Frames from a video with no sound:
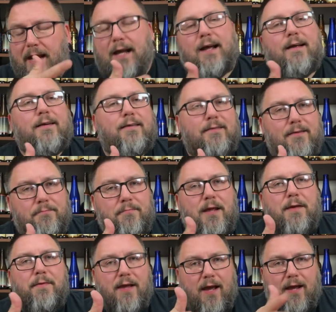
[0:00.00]
Uh, uh,
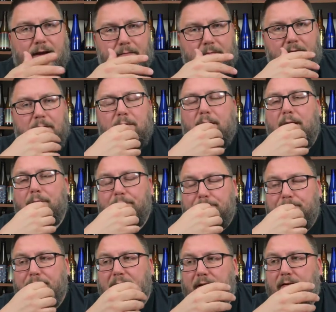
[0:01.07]
maybe I am. Maybe I'm
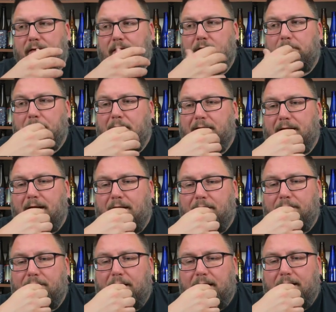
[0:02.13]
being a little bit kind
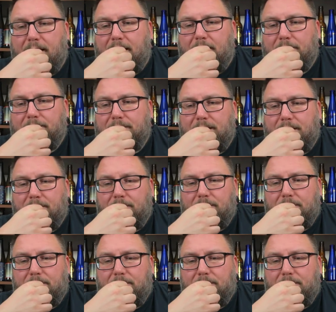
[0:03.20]
of like, um, you know,